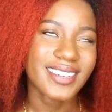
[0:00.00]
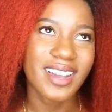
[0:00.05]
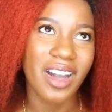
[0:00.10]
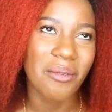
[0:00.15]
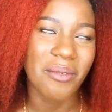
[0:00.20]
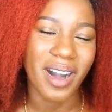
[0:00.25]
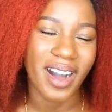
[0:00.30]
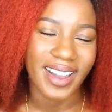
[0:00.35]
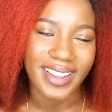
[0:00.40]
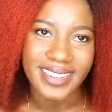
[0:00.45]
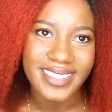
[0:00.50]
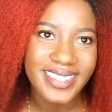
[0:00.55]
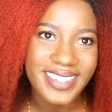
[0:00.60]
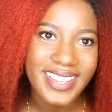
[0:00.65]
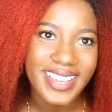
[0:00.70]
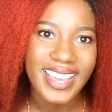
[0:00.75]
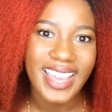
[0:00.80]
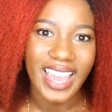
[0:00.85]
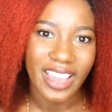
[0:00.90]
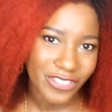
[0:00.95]
come on,
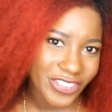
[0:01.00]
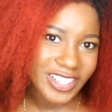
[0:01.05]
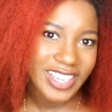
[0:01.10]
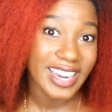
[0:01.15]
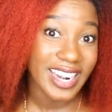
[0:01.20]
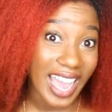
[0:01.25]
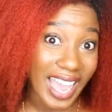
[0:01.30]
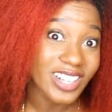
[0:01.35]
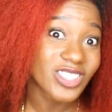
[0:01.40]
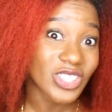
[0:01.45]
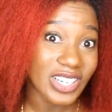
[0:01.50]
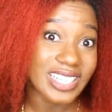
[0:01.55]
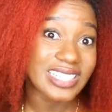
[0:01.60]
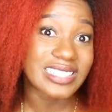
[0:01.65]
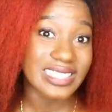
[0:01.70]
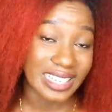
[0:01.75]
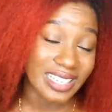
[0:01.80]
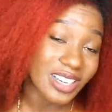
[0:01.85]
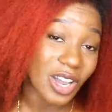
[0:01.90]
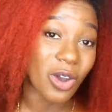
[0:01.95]
if you can actually
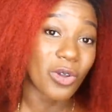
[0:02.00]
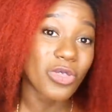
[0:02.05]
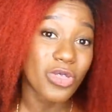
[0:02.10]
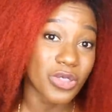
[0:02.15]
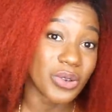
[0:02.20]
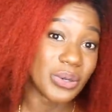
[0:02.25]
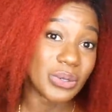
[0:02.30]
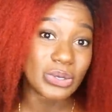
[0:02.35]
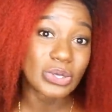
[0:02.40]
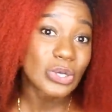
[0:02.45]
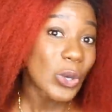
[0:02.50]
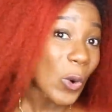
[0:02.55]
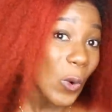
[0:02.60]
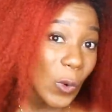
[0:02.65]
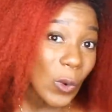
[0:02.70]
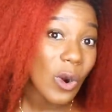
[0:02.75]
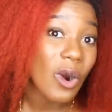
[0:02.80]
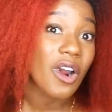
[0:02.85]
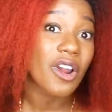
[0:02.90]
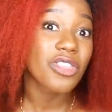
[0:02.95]
sit down through 2
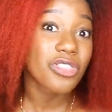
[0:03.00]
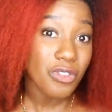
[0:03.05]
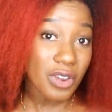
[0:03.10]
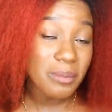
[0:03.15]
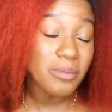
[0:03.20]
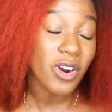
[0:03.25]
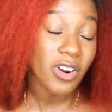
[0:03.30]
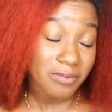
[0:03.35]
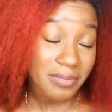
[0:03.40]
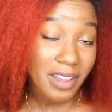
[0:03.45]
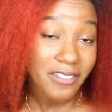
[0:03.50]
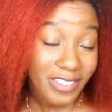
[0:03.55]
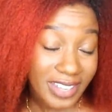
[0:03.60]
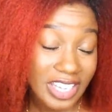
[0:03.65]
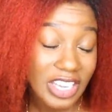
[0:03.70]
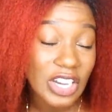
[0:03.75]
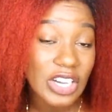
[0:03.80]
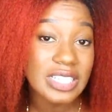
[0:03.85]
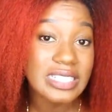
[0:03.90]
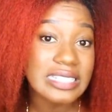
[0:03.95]
or 3 more of my
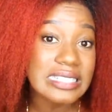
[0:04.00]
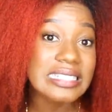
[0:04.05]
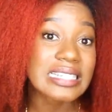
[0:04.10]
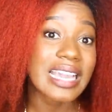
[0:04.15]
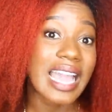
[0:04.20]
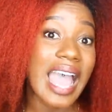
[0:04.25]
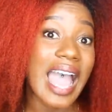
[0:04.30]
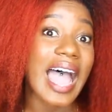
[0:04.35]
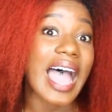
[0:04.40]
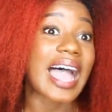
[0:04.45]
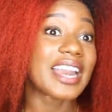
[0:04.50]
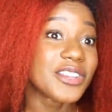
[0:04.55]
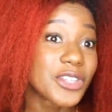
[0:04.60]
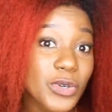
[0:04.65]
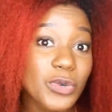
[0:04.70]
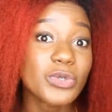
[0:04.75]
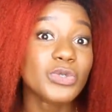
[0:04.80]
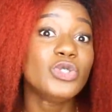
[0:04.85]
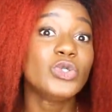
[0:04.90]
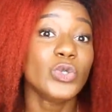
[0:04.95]
videos and
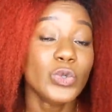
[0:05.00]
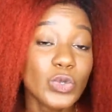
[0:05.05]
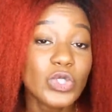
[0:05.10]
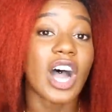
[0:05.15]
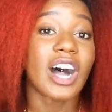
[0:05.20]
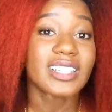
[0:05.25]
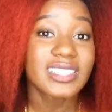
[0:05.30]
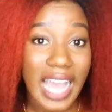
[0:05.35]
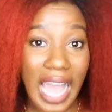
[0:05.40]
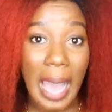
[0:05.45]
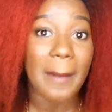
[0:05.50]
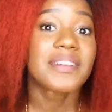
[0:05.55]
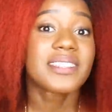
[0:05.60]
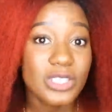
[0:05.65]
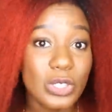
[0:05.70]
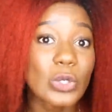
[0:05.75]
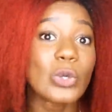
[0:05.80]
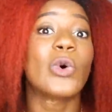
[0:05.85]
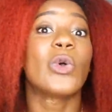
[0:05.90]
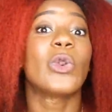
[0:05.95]
you do not
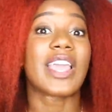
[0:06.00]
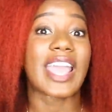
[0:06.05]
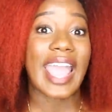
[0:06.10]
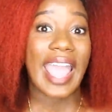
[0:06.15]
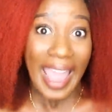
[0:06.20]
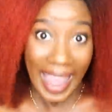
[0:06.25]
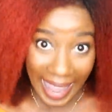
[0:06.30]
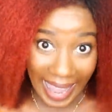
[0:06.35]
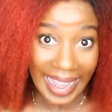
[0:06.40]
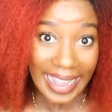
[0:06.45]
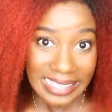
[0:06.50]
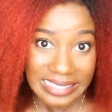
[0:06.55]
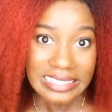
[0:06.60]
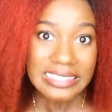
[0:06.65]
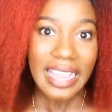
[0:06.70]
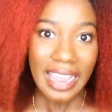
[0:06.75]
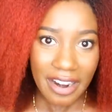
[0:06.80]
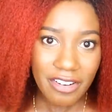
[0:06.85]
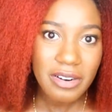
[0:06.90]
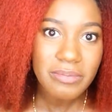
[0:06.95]
absolutely
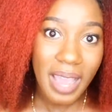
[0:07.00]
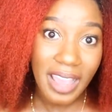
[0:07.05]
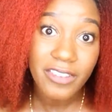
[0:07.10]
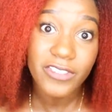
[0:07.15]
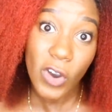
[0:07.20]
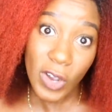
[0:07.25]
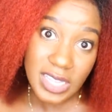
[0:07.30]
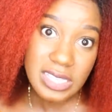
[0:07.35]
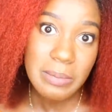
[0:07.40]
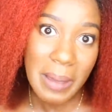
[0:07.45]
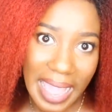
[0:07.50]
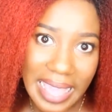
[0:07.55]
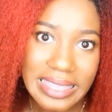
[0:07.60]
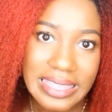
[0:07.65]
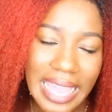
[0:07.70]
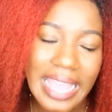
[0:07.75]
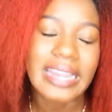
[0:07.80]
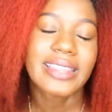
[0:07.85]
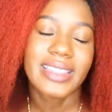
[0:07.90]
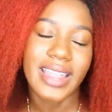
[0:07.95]
hate hearing my voice by
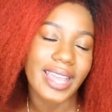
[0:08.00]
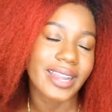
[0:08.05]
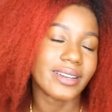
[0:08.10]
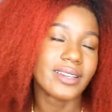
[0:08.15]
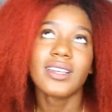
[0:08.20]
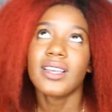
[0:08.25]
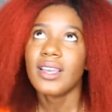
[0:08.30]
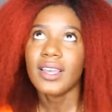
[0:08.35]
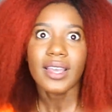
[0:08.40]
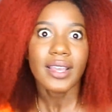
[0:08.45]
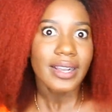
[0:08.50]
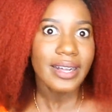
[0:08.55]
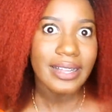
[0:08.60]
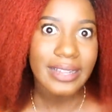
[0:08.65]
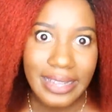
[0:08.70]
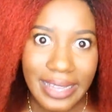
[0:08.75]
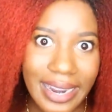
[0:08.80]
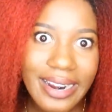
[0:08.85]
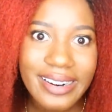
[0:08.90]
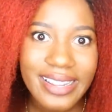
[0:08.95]
then
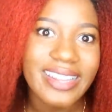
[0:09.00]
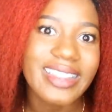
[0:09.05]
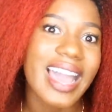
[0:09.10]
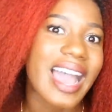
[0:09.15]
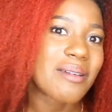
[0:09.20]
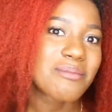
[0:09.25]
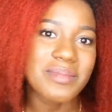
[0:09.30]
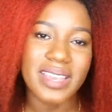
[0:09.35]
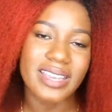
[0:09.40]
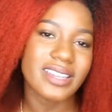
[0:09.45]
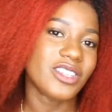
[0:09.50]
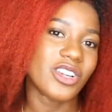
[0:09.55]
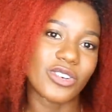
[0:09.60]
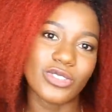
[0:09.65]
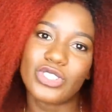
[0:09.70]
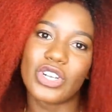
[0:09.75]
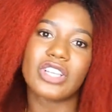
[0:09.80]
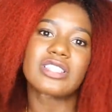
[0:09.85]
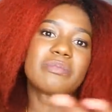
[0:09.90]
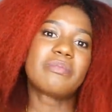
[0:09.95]
clearly that means
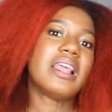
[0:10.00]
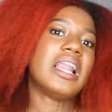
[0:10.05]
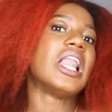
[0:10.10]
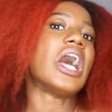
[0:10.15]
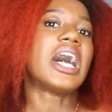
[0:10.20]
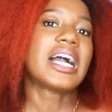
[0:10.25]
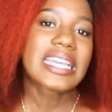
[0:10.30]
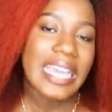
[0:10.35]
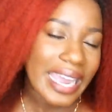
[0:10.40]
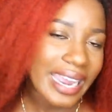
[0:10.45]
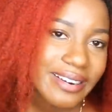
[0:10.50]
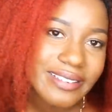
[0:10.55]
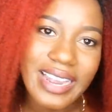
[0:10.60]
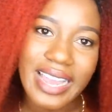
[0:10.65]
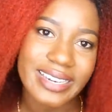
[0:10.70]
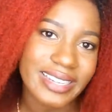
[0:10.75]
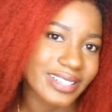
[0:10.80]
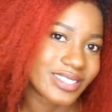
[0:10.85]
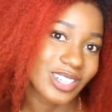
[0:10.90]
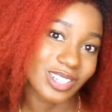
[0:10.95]
you just belong here
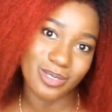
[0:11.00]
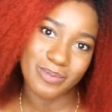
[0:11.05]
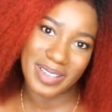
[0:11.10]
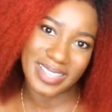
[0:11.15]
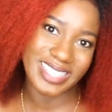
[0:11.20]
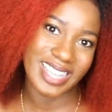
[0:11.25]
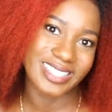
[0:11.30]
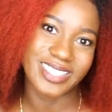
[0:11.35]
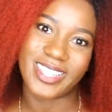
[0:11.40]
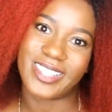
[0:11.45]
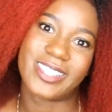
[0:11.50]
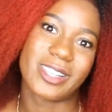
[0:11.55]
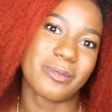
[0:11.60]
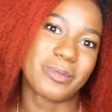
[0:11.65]
and it just makes sense to